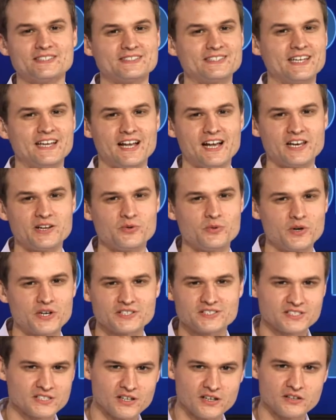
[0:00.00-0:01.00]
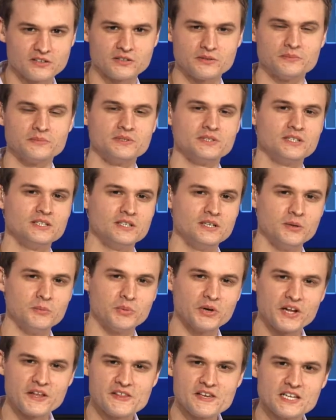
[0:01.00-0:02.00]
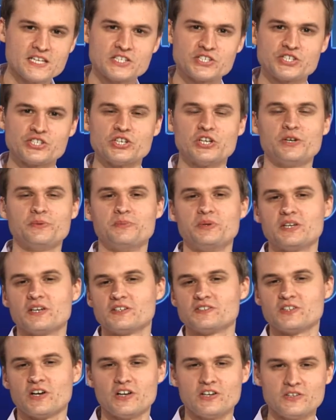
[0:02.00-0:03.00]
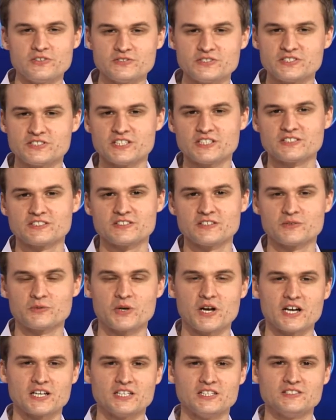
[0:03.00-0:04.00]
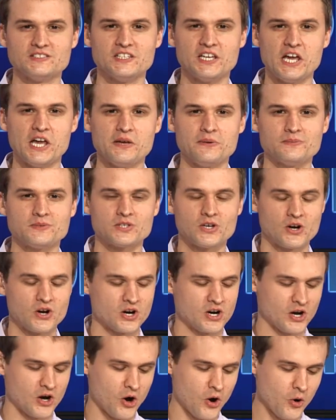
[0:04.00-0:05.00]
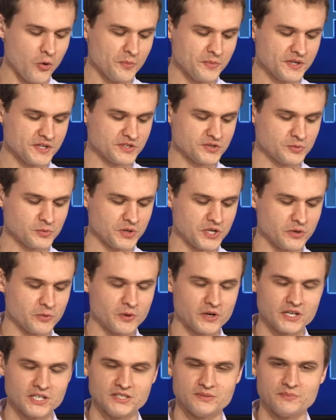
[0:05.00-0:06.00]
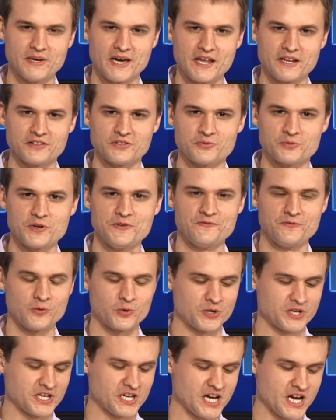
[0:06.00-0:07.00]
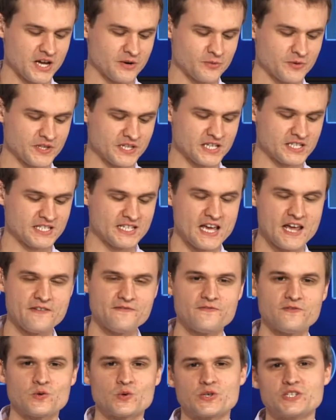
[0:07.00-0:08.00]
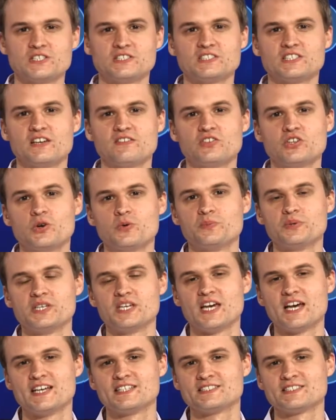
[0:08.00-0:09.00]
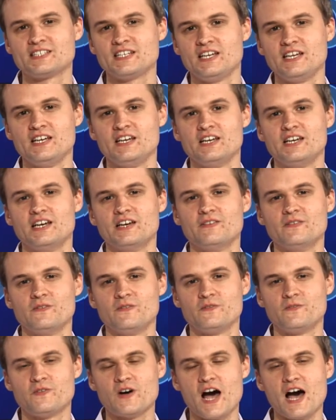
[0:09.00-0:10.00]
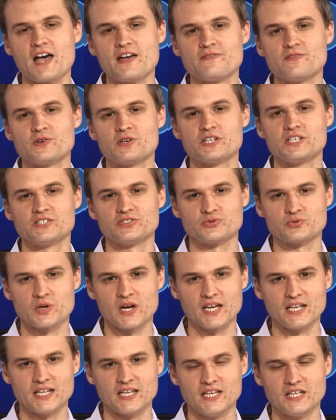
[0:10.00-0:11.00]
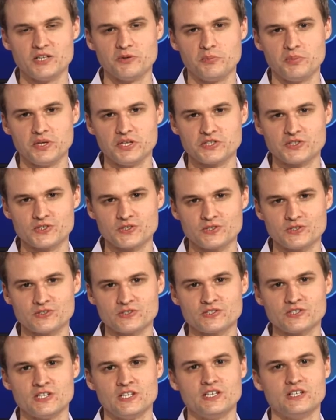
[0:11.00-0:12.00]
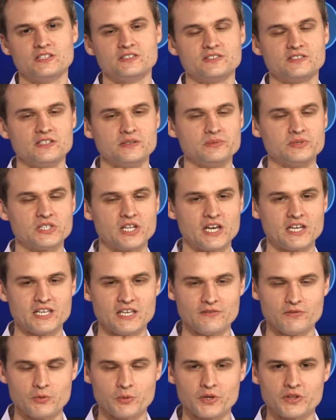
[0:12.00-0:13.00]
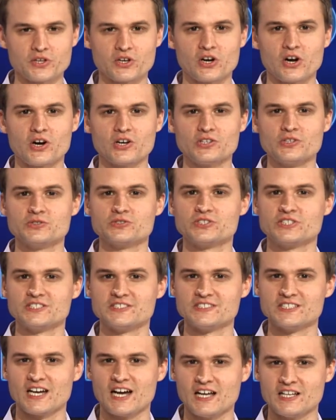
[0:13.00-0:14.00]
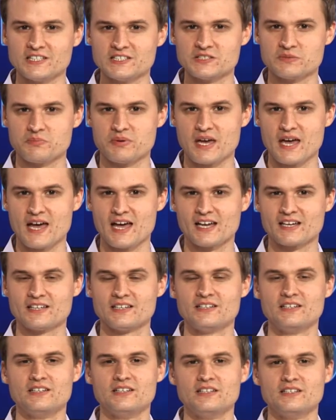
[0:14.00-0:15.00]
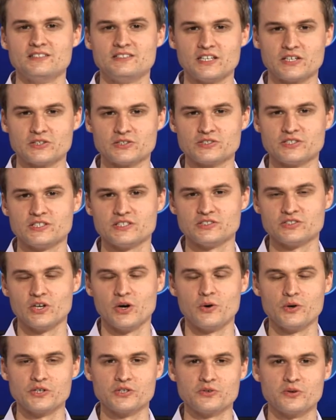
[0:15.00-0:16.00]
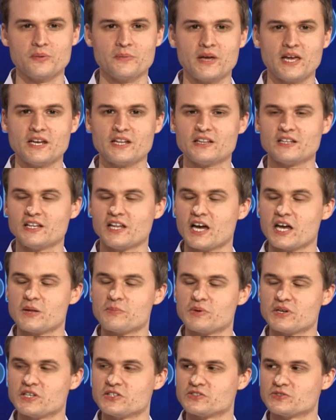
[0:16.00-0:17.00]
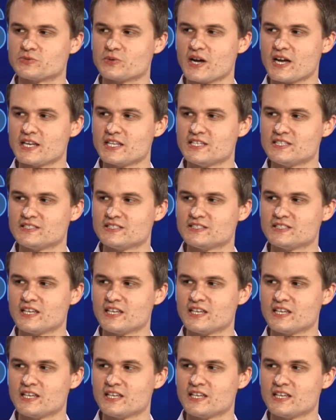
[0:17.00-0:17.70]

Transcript: and say, I don't want to start him. But I think you should, because all 6 of the Rockies games are at home this week, where he's batting .349 with a .1047 OPS, and 5 are against right-handed pitchers. Seems like even with Carlos Gonzalez back, Dickerson is going to remain in the lineup against righties,